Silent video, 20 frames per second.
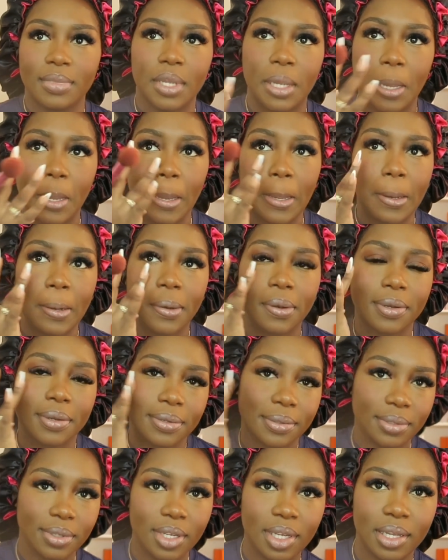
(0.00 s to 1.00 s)
And
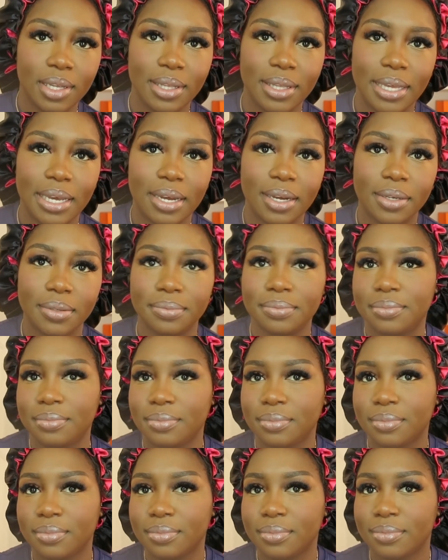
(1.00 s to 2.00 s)
yeah,
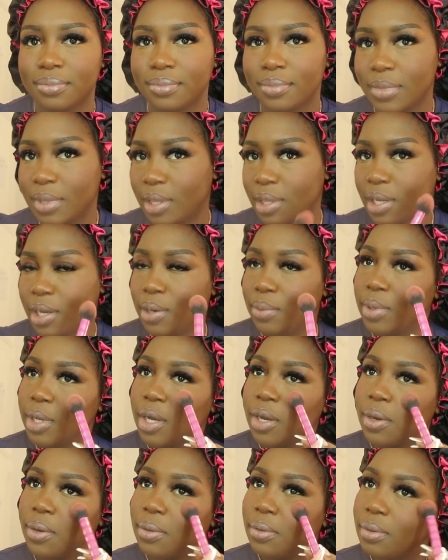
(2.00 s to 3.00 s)
there we
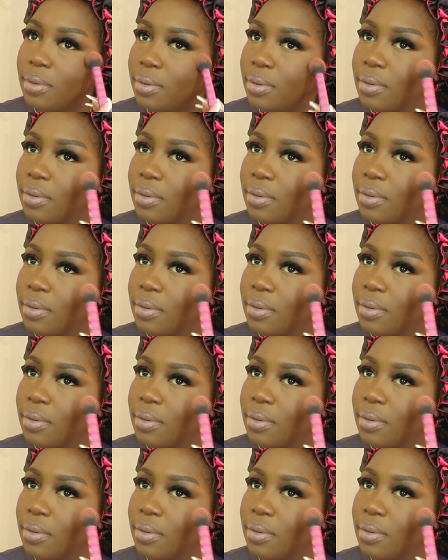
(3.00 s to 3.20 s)
go.